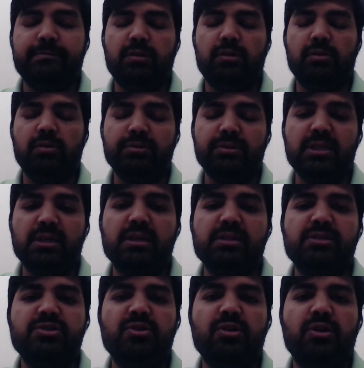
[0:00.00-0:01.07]
losing
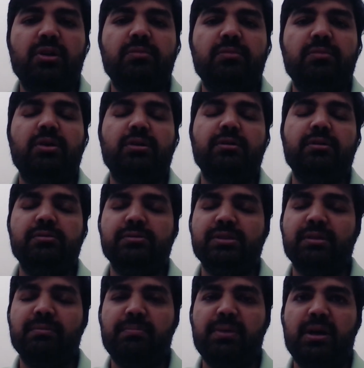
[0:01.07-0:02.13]
a job or
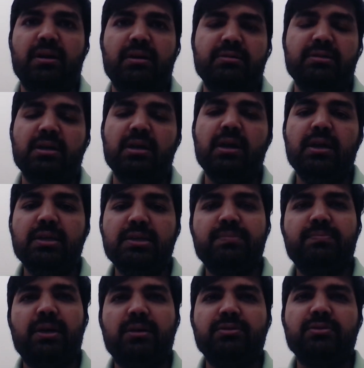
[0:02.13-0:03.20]
losing parents,
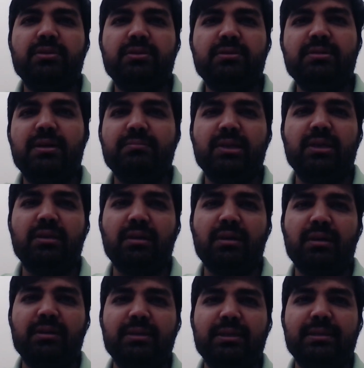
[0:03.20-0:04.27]
spouse, or
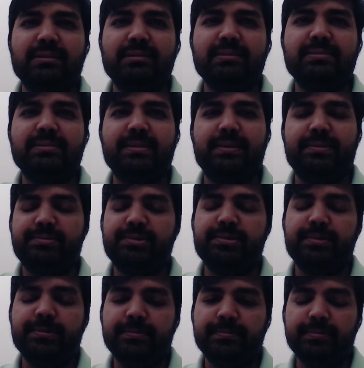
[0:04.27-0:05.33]
something else.
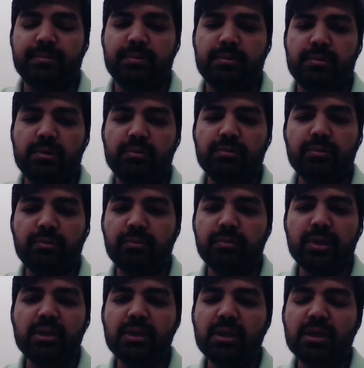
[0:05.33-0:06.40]
So
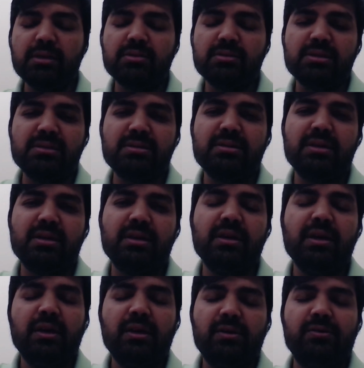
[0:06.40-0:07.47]
we cannot
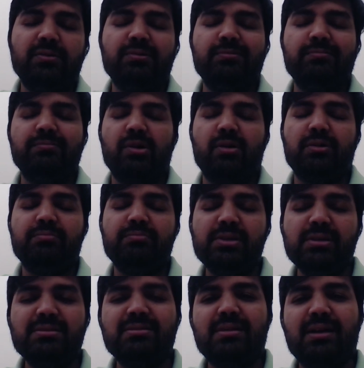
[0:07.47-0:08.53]
stay home or
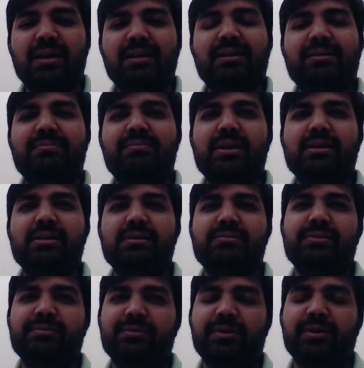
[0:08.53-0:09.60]
be silent
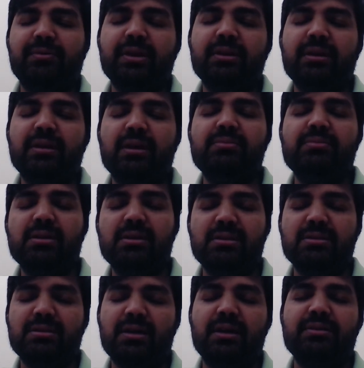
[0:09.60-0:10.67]
when happening
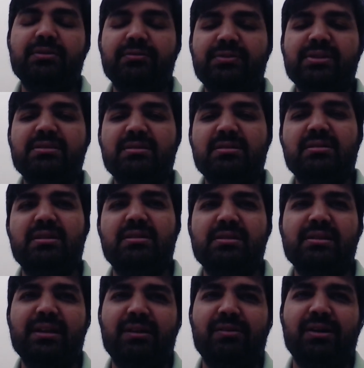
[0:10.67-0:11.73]
this kind of
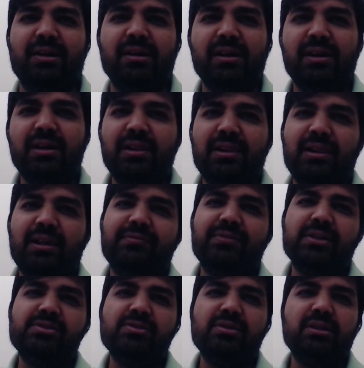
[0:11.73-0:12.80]
incident in our
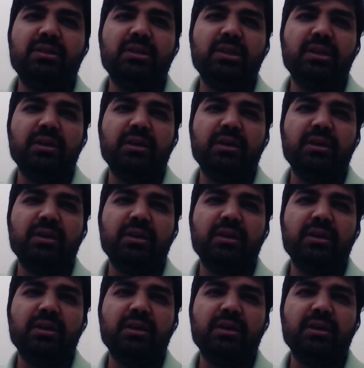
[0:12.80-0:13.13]
life. Actually,